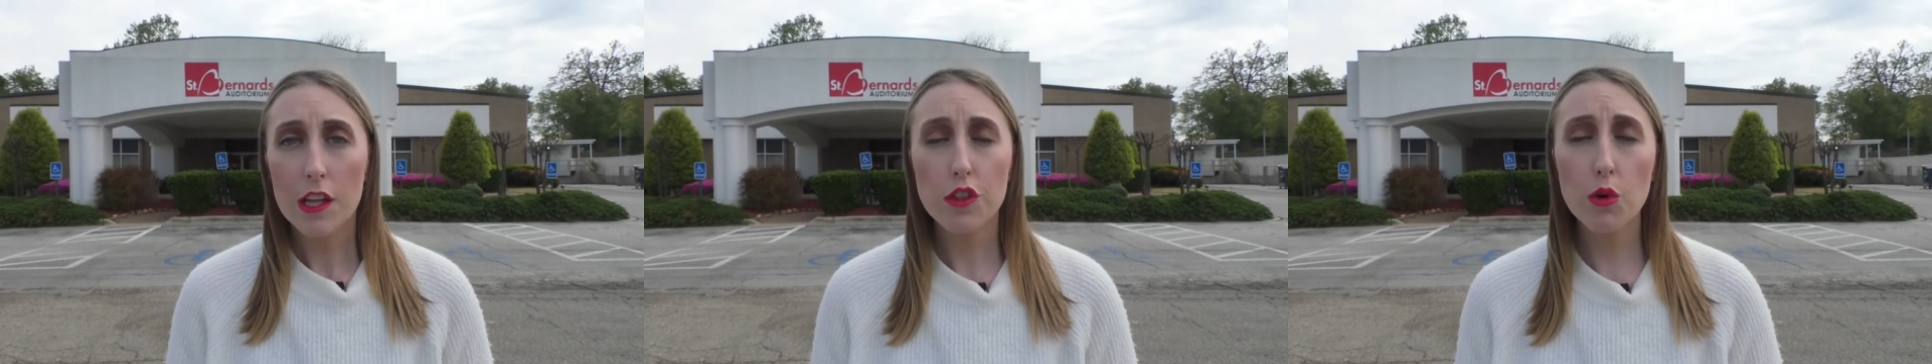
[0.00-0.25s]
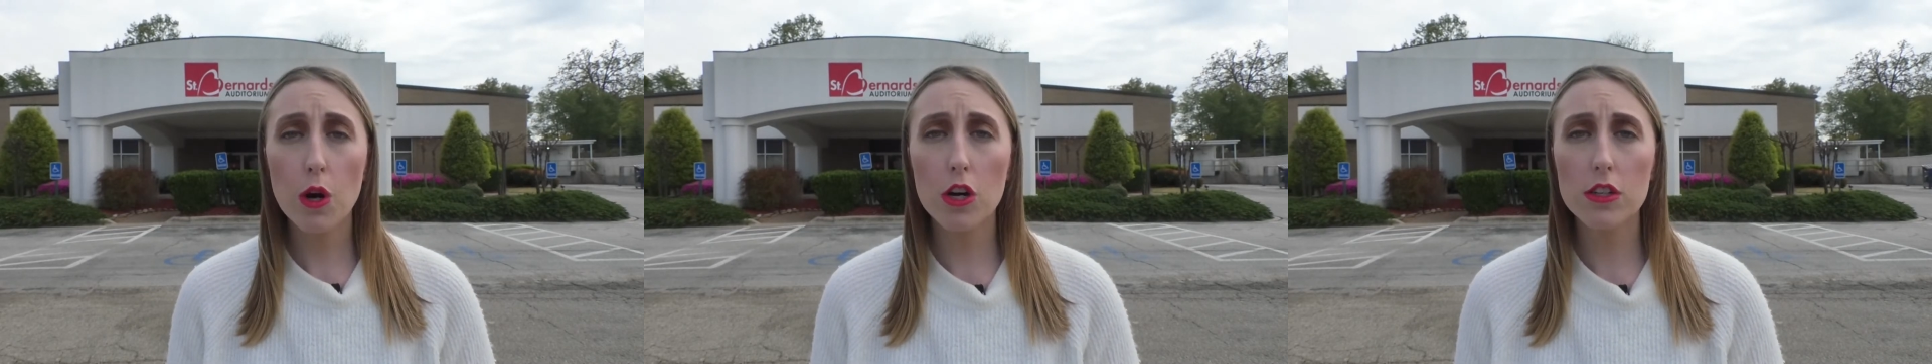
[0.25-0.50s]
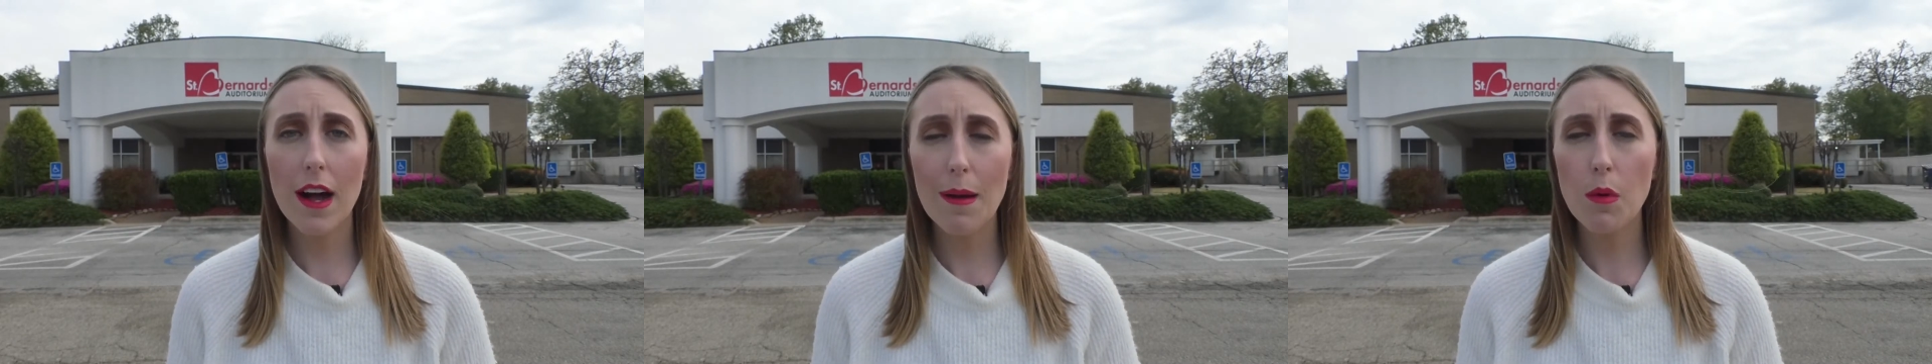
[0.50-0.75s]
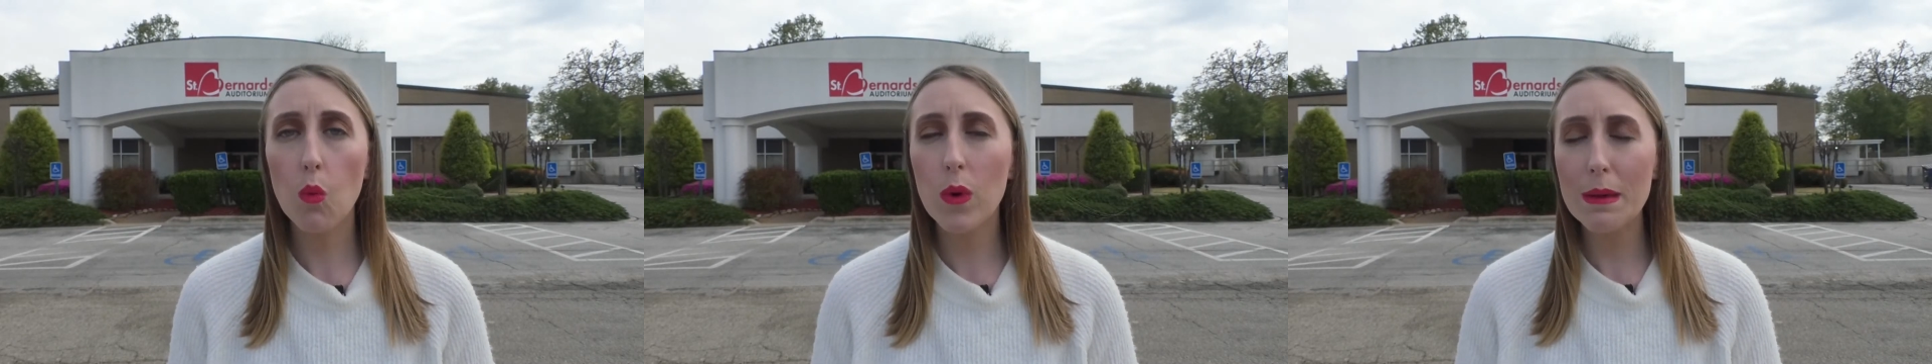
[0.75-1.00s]
Through her
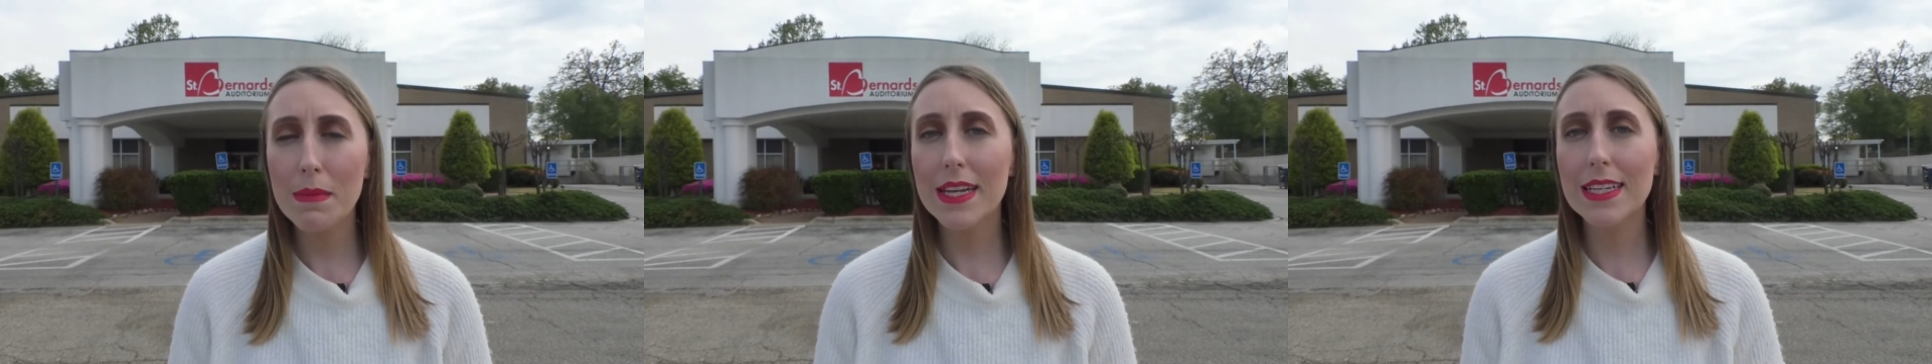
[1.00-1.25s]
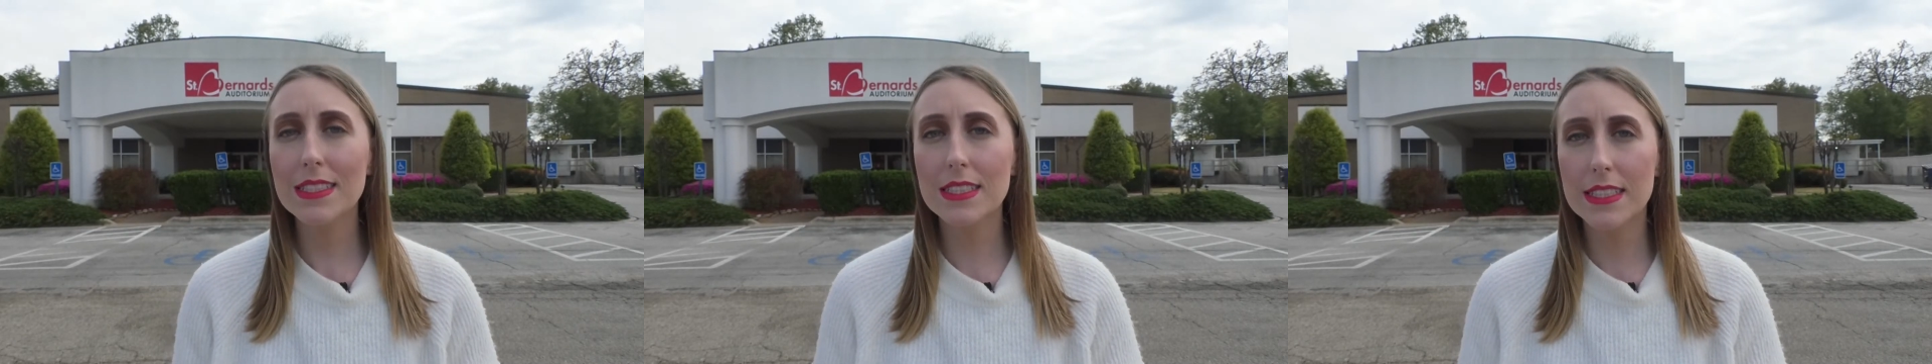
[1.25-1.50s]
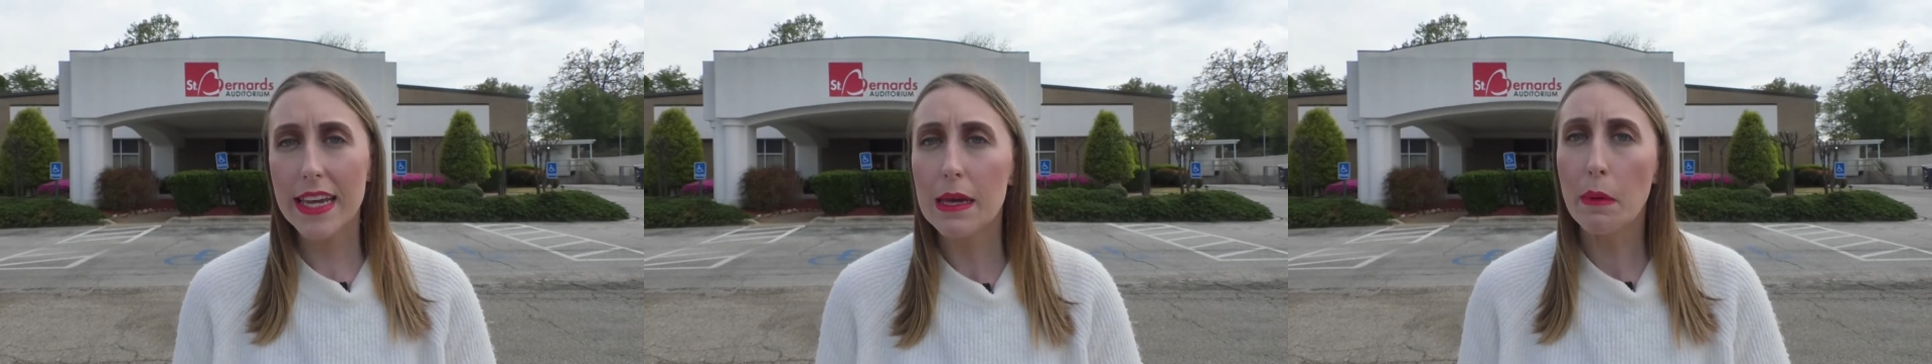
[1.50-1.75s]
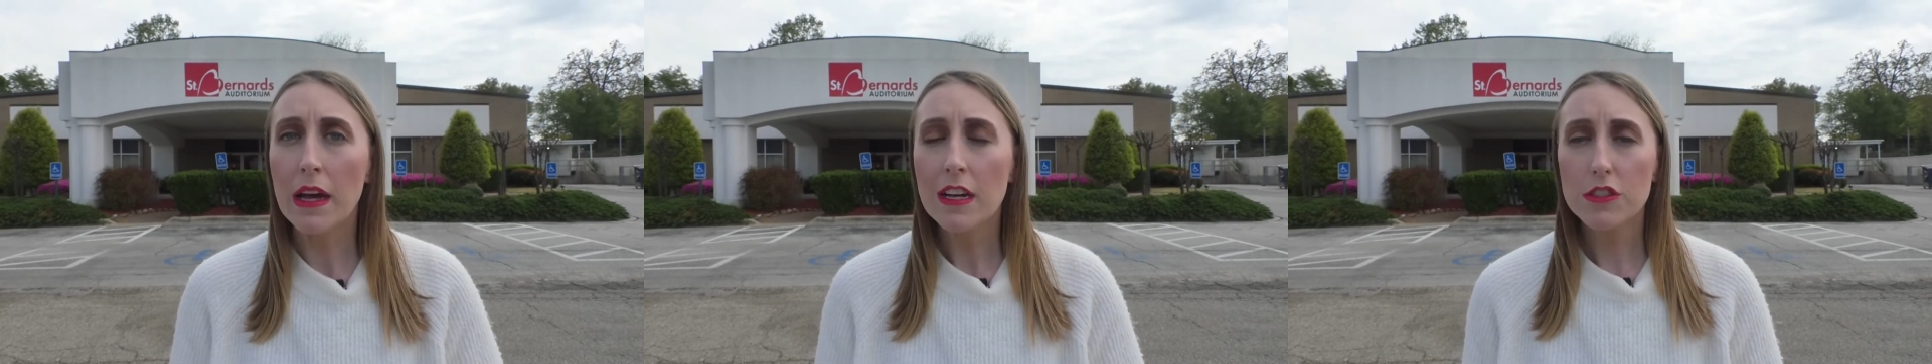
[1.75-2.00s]
club Women in STEM,